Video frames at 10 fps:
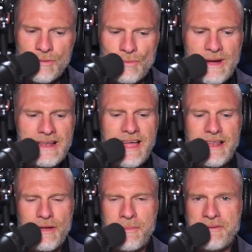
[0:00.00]
Well,
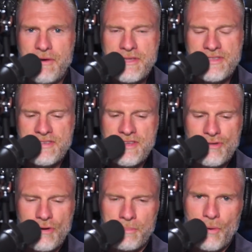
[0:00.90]
hello, my friends. This is
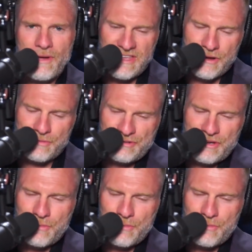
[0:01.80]
your boy, Garrett J.